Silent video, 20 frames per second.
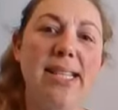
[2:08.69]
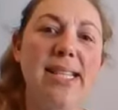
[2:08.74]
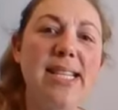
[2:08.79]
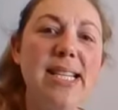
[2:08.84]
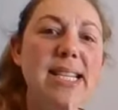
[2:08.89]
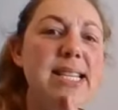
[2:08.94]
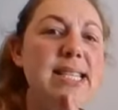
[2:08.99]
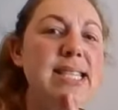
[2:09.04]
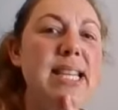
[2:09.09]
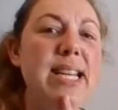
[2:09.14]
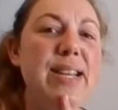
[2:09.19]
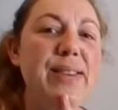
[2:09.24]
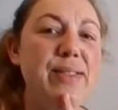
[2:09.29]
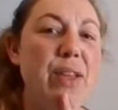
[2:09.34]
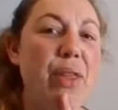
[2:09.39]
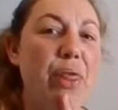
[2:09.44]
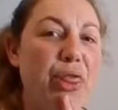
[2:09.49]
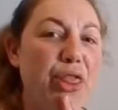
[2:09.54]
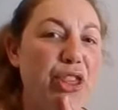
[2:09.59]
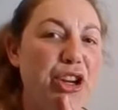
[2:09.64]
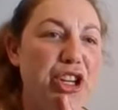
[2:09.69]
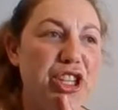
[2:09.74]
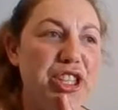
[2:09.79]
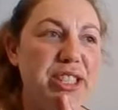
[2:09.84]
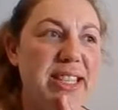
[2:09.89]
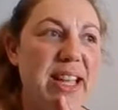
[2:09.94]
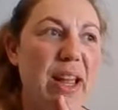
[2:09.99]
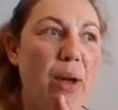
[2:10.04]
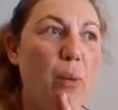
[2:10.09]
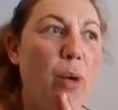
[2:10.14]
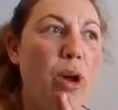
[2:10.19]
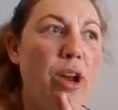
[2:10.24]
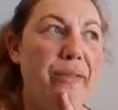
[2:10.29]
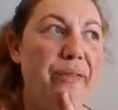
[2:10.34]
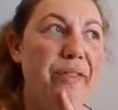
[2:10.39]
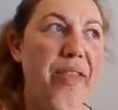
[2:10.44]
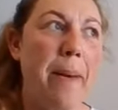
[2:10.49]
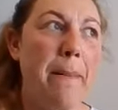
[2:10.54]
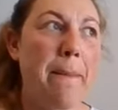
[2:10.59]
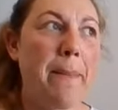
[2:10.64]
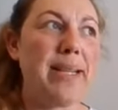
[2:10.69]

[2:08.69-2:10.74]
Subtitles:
did the sleeves on Thursday, one of them.